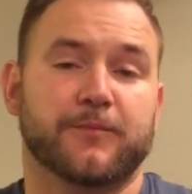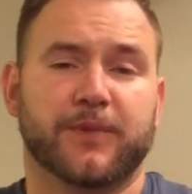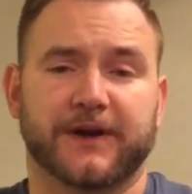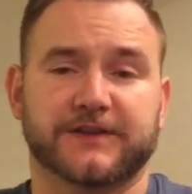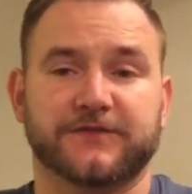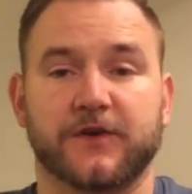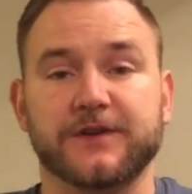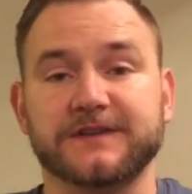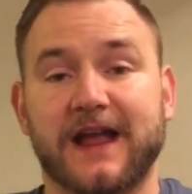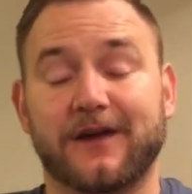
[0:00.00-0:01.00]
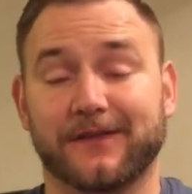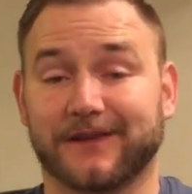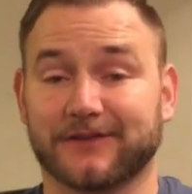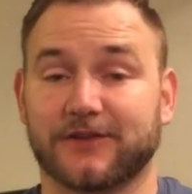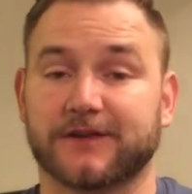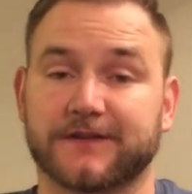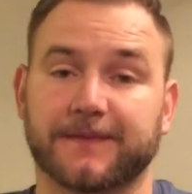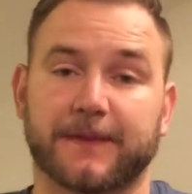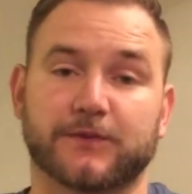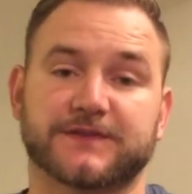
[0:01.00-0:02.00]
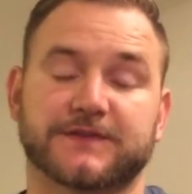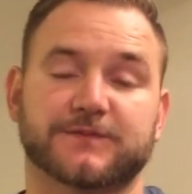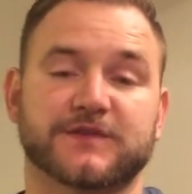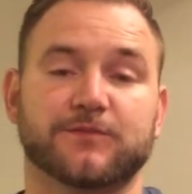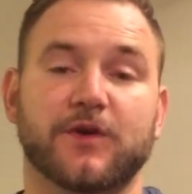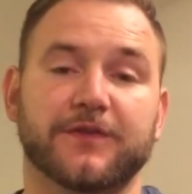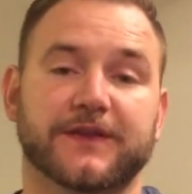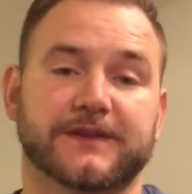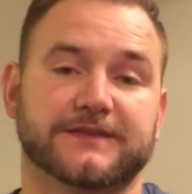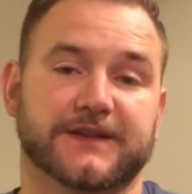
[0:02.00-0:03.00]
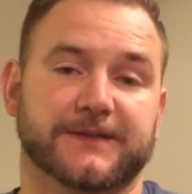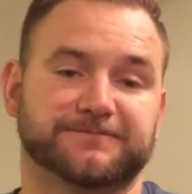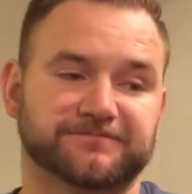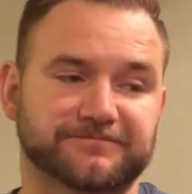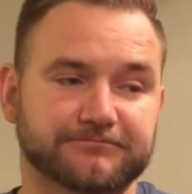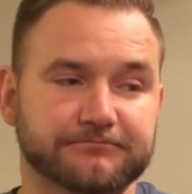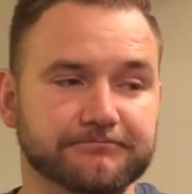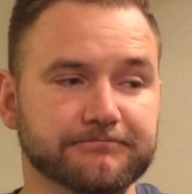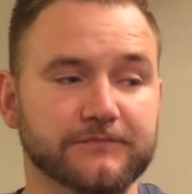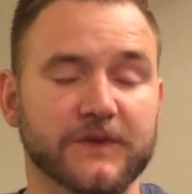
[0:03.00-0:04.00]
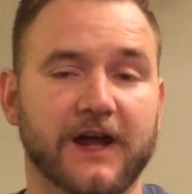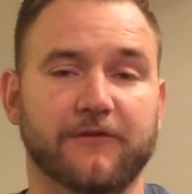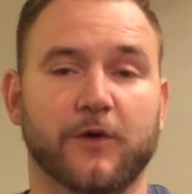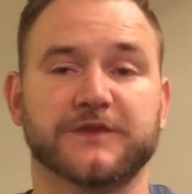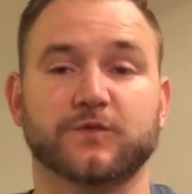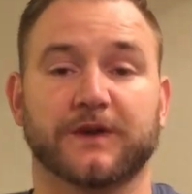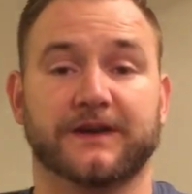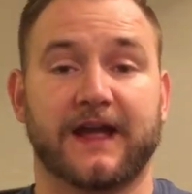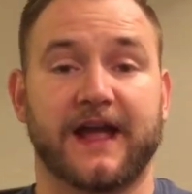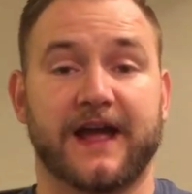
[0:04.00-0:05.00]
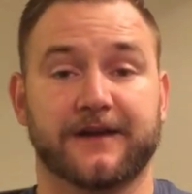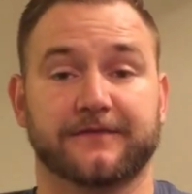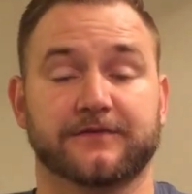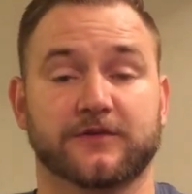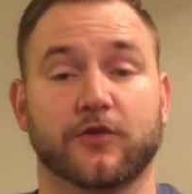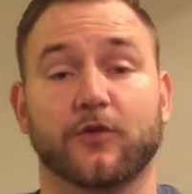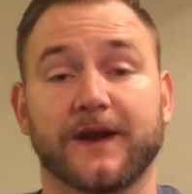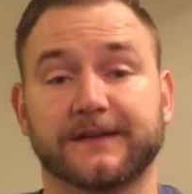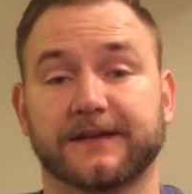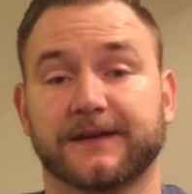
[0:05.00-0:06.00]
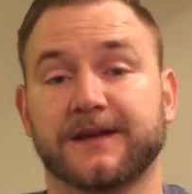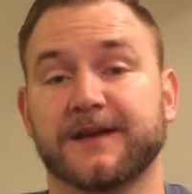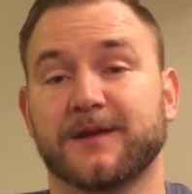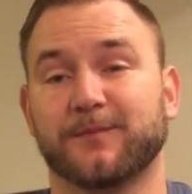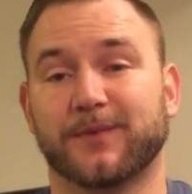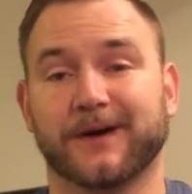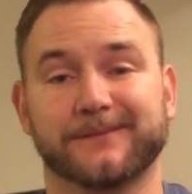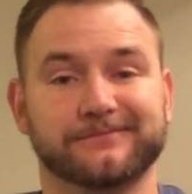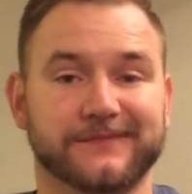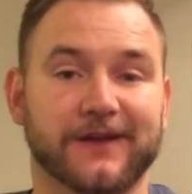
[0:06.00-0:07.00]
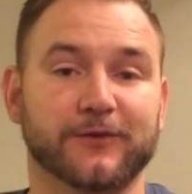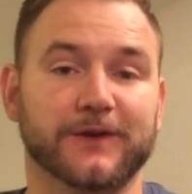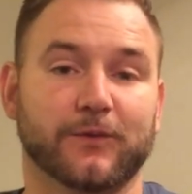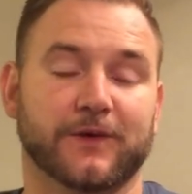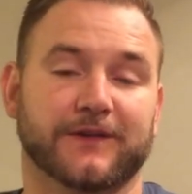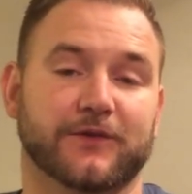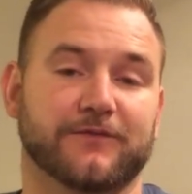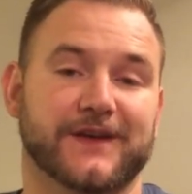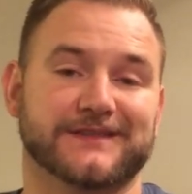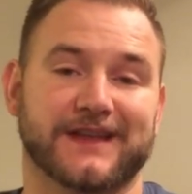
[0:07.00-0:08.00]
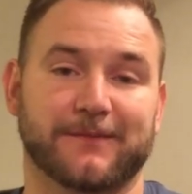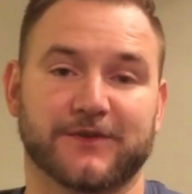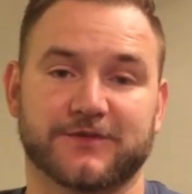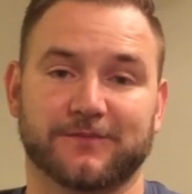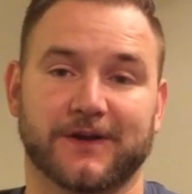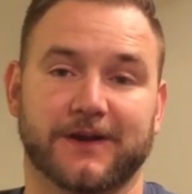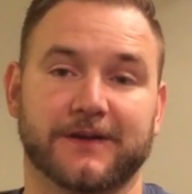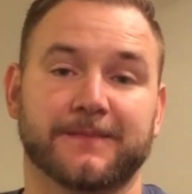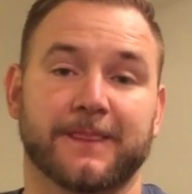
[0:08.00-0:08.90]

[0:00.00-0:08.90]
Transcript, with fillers: But as far as how they looked, there was some small things that I've always wanted to have corrected, but never really wanted to invest that much money